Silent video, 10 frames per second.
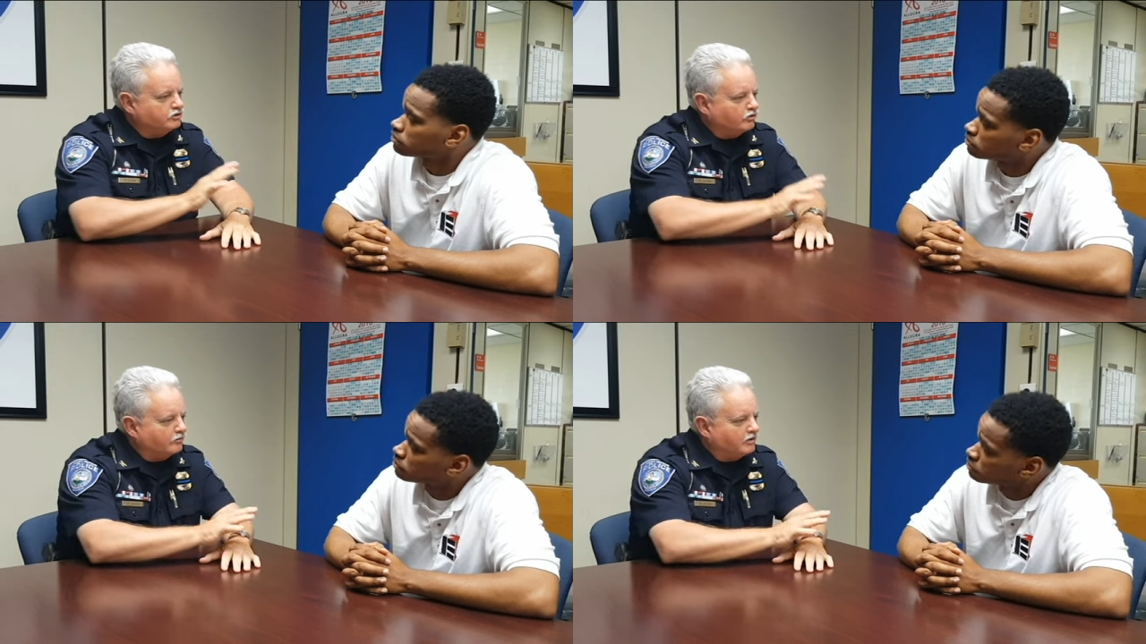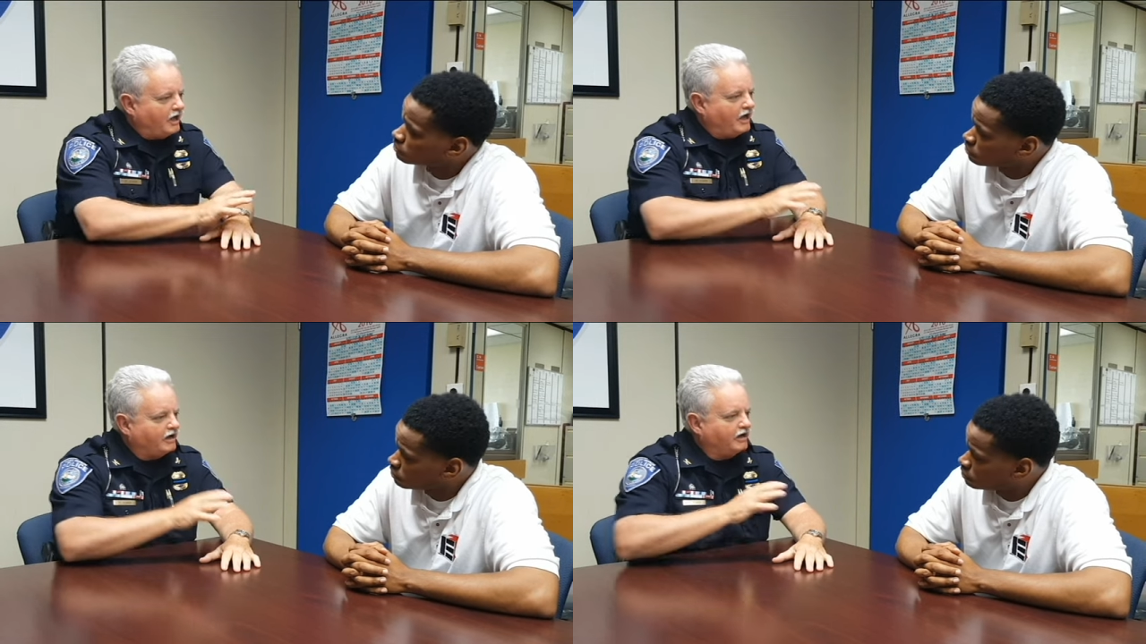Speaker 1: you're
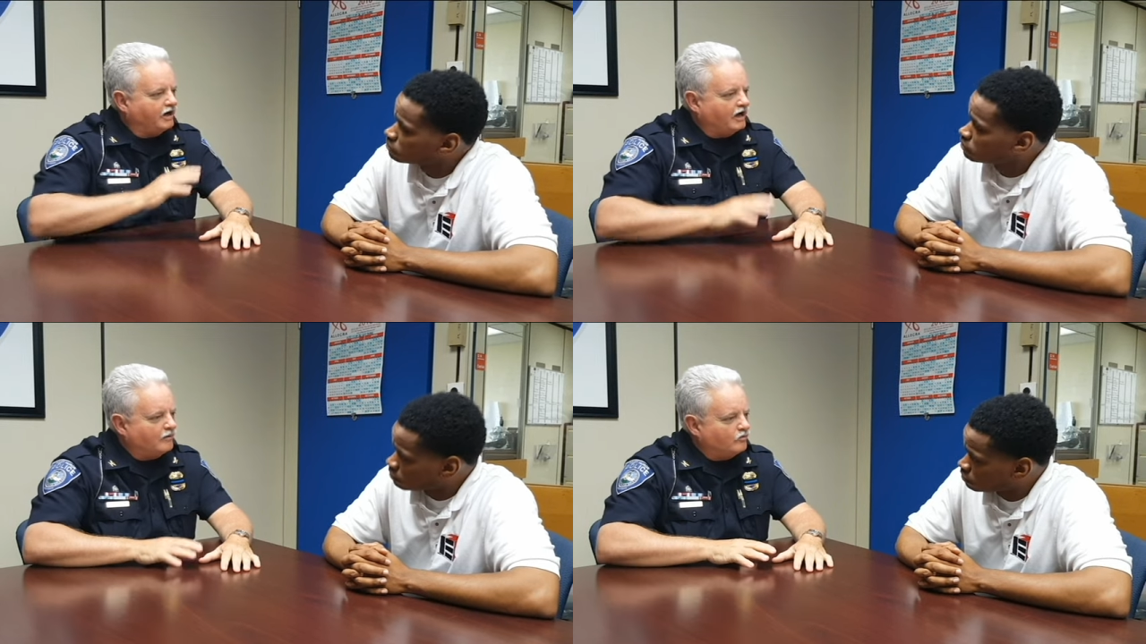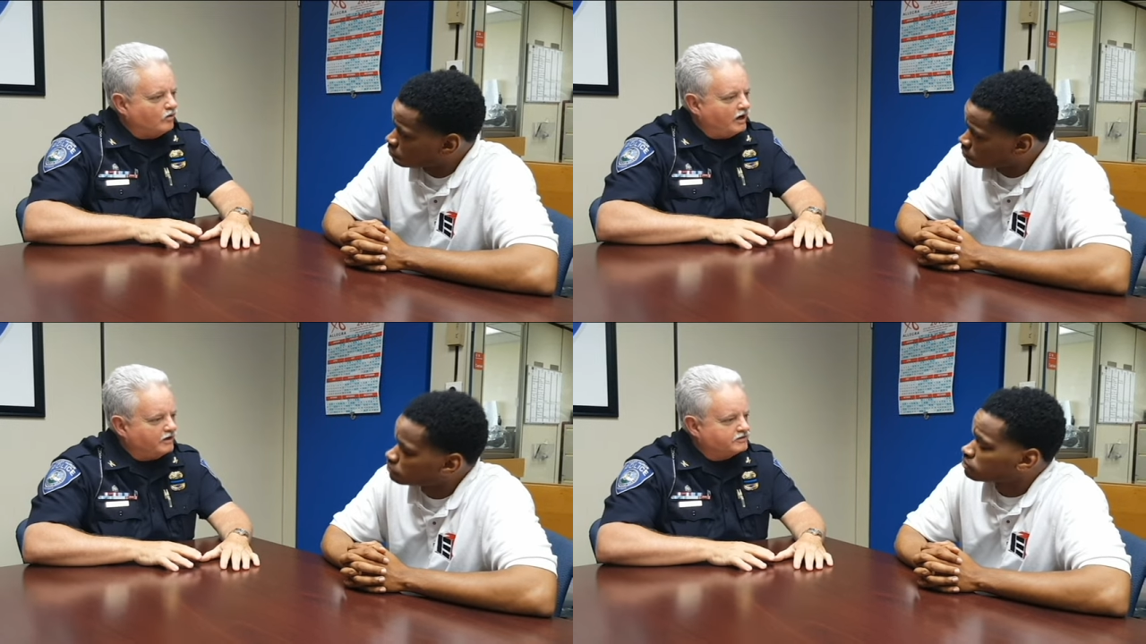black, I'm
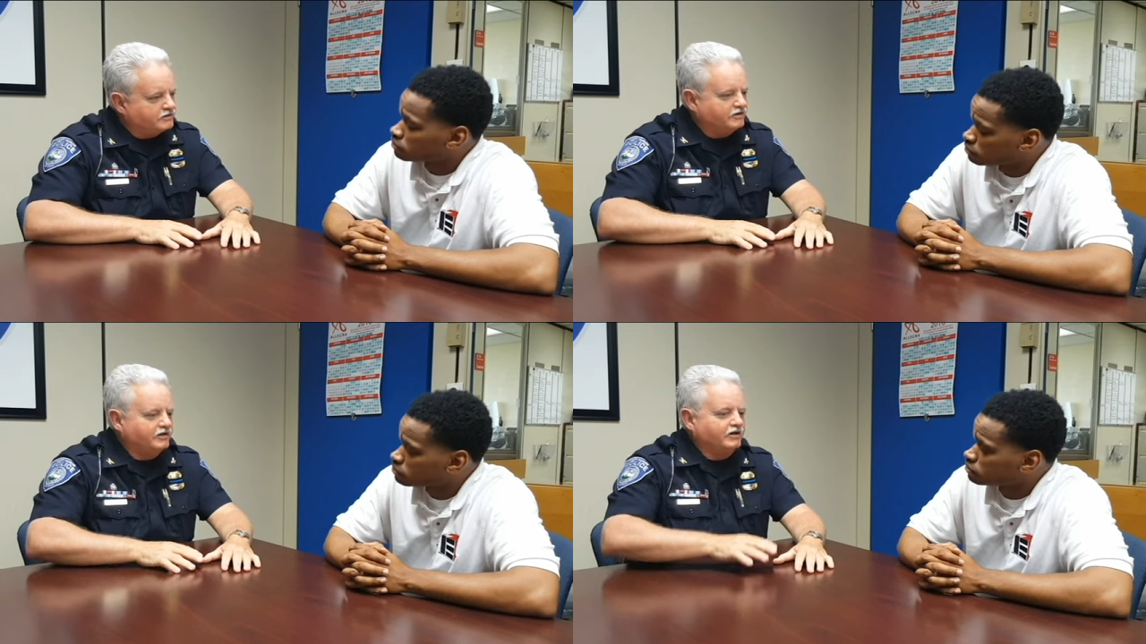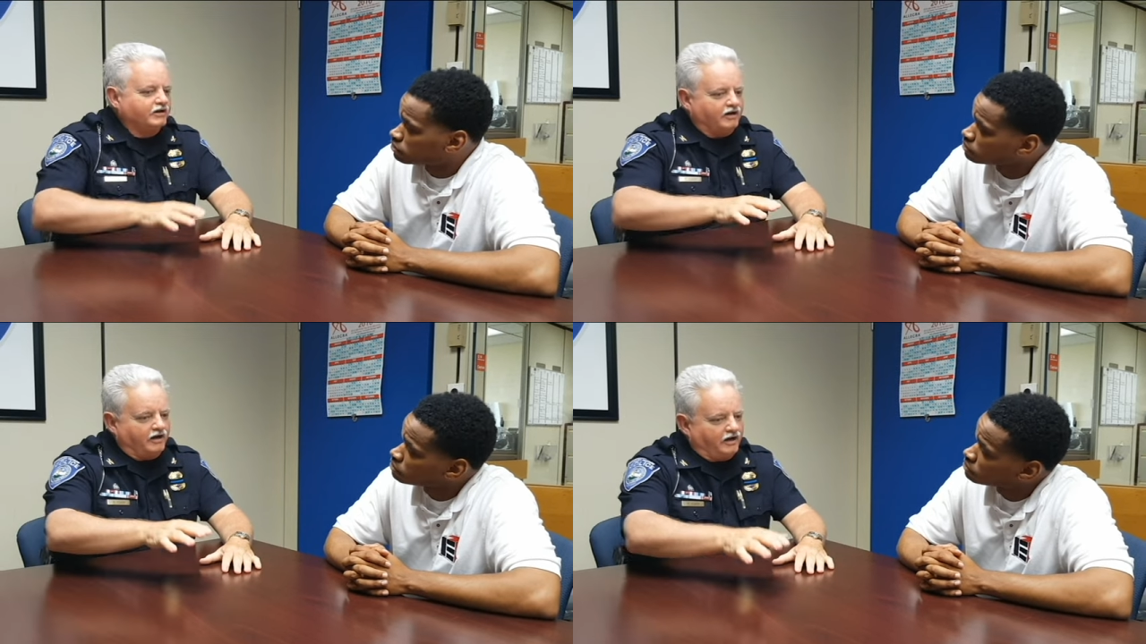white,
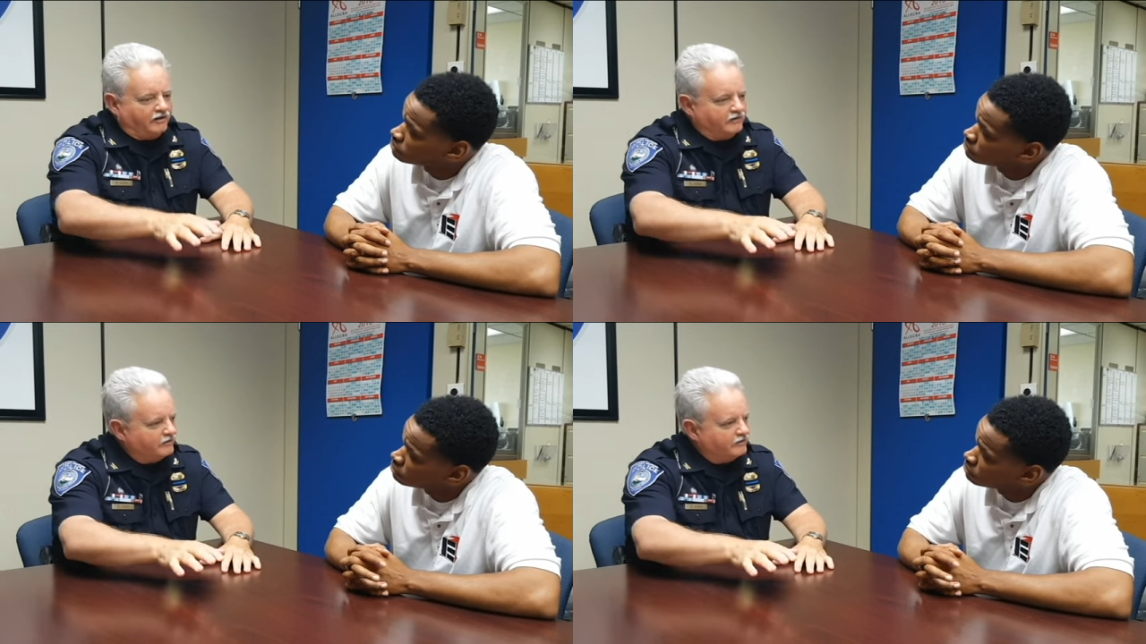uh,